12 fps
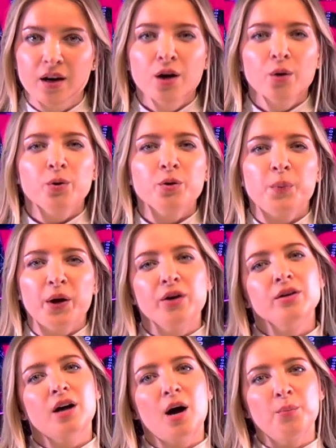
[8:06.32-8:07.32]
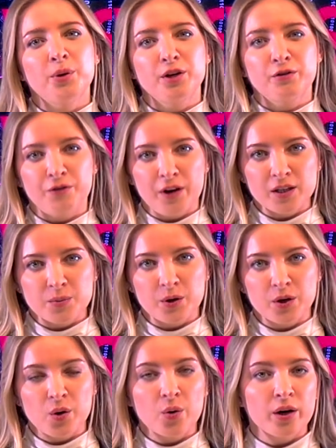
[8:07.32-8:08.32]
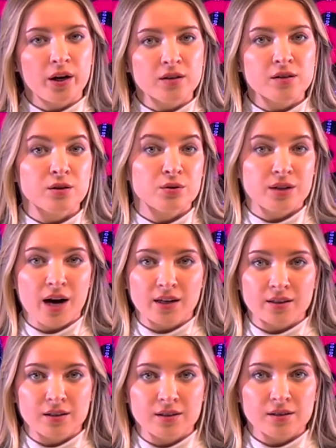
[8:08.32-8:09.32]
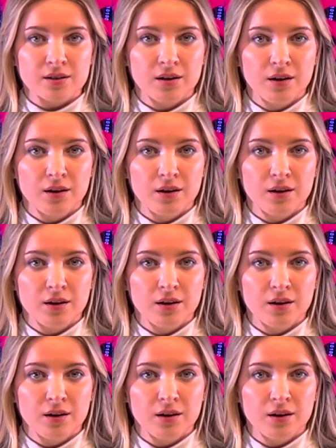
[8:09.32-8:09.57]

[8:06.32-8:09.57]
with parent company Facebook or else lose access.